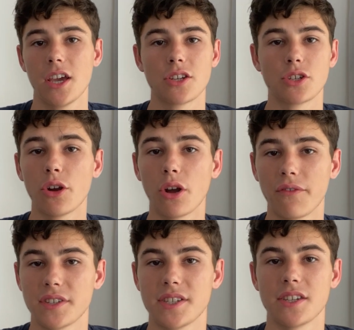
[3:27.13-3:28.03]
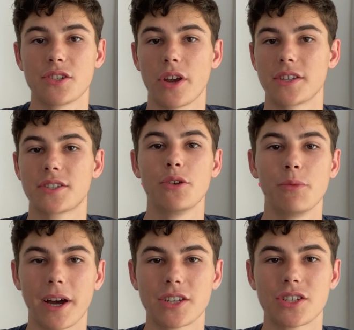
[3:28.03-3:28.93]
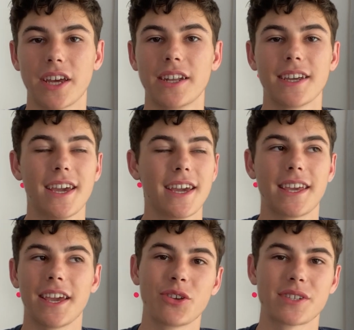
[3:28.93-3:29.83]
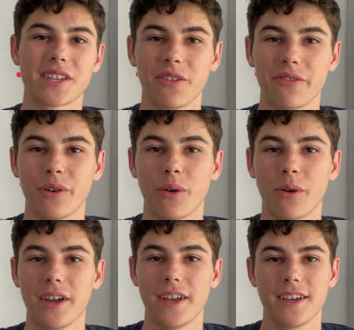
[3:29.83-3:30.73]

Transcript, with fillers: Don't obviously stress too much and kick yourself for